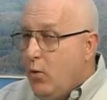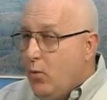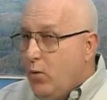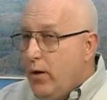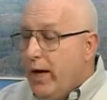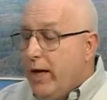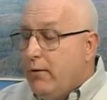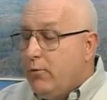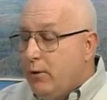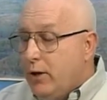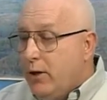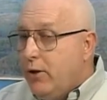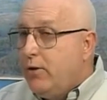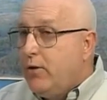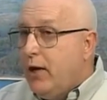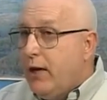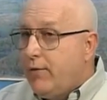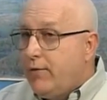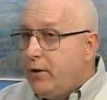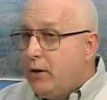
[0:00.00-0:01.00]
we do
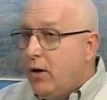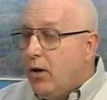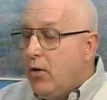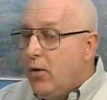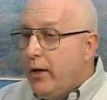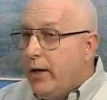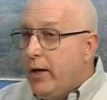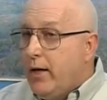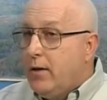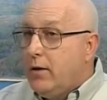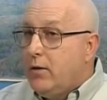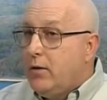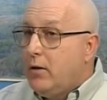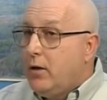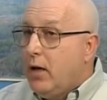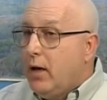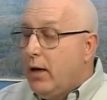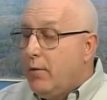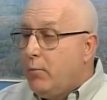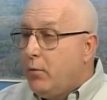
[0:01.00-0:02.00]
have to go in
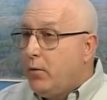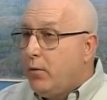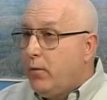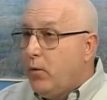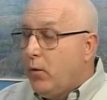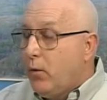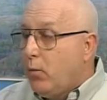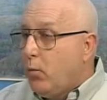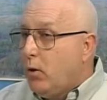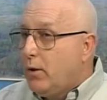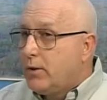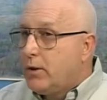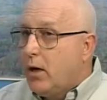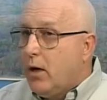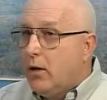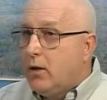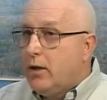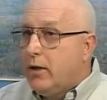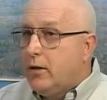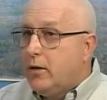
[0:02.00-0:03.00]
and perform what's
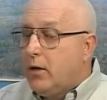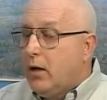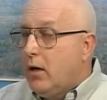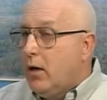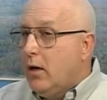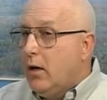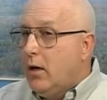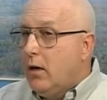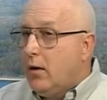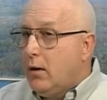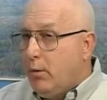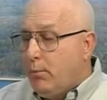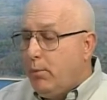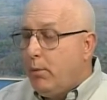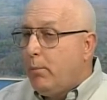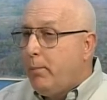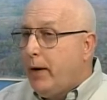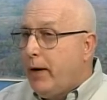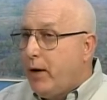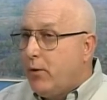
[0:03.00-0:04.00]
called or
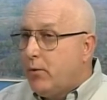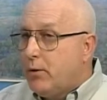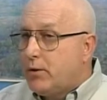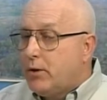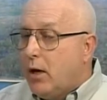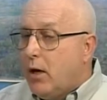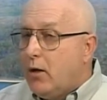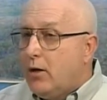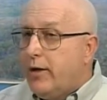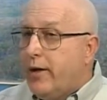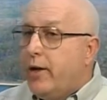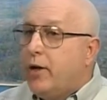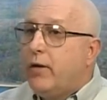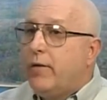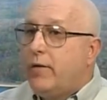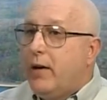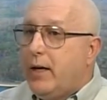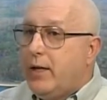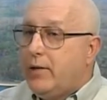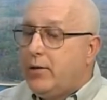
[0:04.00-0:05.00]
prepare what's called an
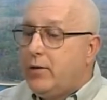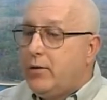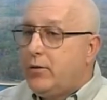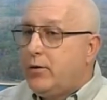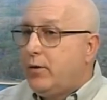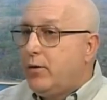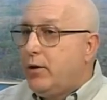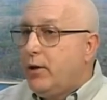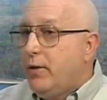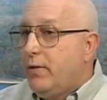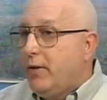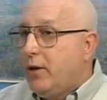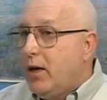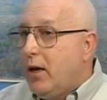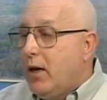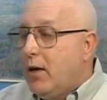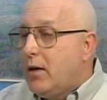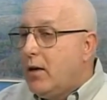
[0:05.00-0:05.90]
elevation certificate,